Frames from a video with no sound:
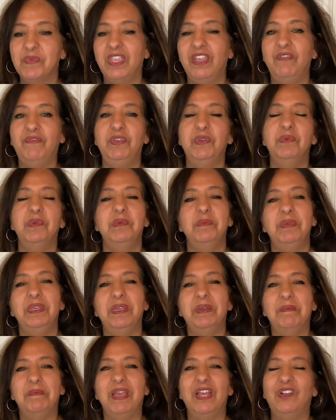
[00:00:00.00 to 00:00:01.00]
If you want to
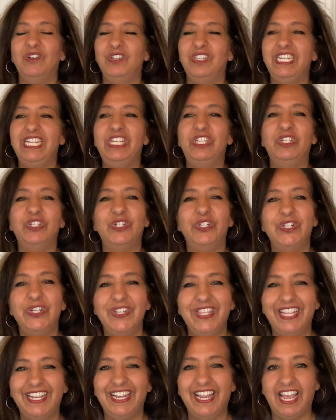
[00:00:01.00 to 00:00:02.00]
be a better teacher
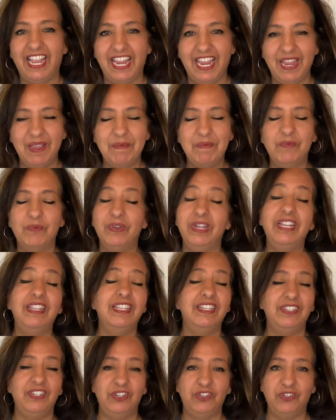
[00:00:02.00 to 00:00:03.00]
than I am, read
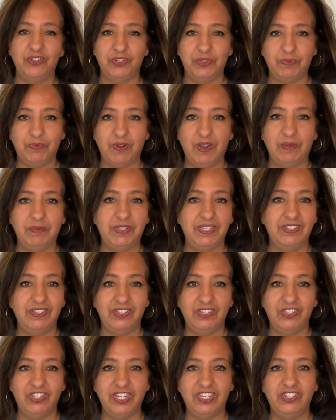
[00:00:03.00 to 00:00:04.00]
the teacher's prompts and
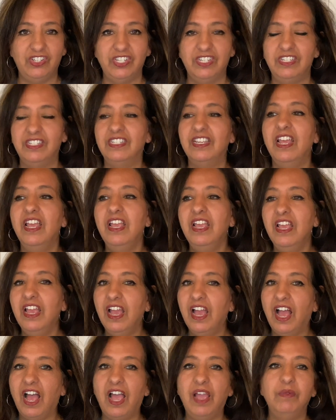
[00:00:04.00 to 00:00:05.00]
suggestions.
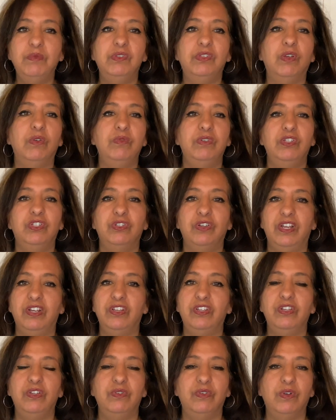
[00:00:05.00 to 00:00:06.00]
I was always trying to
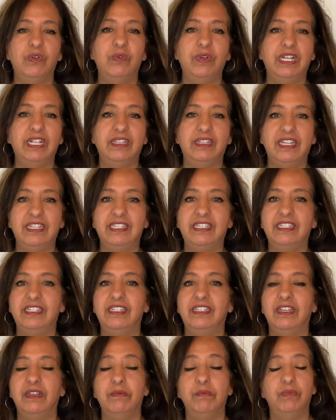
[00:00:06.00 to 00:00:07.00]
do a quick
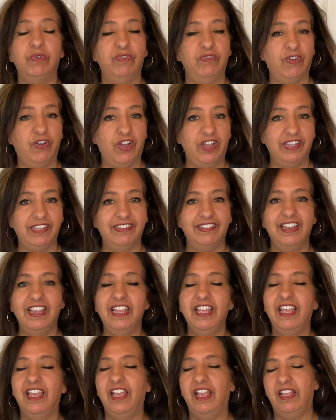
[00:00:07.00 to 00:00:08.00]
lesson and move on.
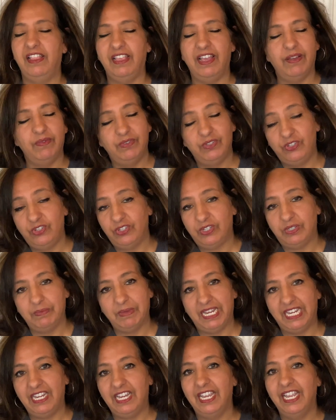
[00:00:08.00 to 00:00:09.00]
And that was just
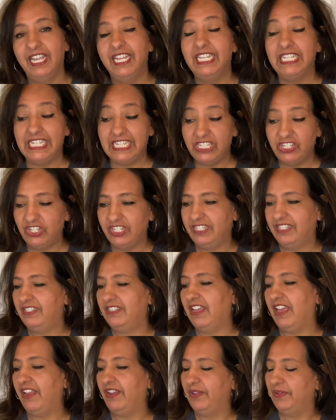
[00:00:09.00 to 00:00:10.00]
my teaching
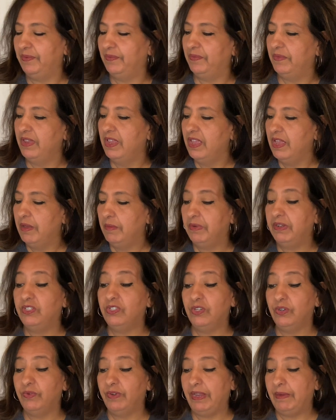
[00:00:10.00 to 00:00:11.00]
style. But it's
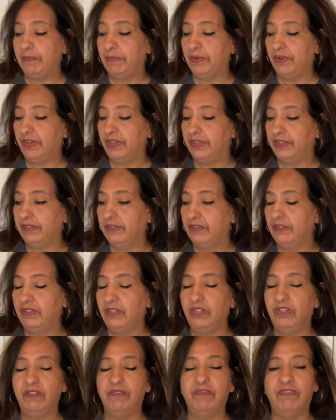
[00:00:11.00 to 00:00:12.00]
a great book.
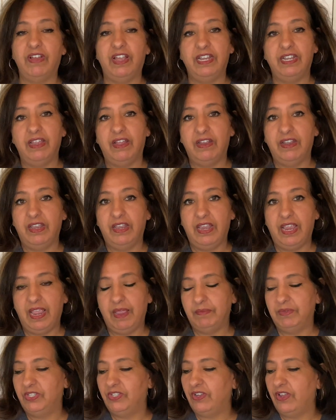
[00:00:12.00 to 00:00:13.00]
You can find on
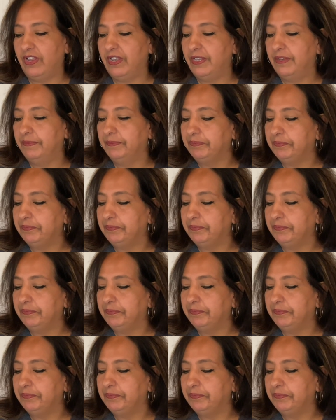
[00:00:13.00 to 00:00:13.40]
Amazon.